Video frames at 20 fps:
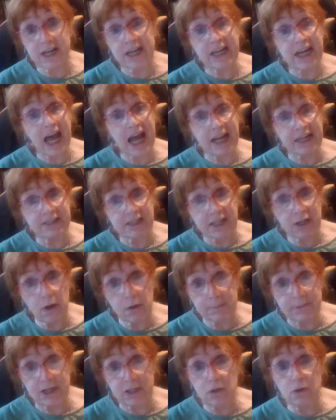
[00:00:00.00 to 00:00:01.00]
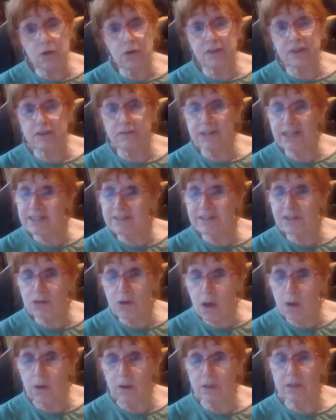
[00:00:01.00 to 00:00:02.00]
and under common law there is
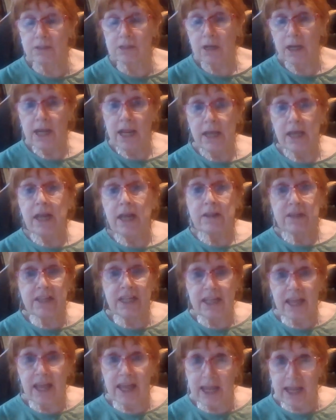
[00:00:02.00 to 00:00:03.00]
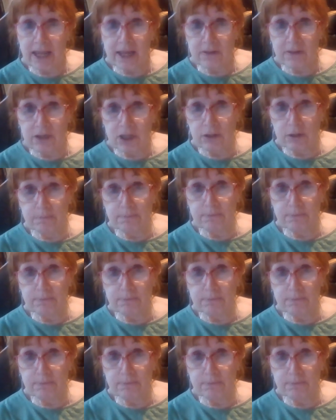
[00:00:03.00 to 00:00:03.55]
not. The air that you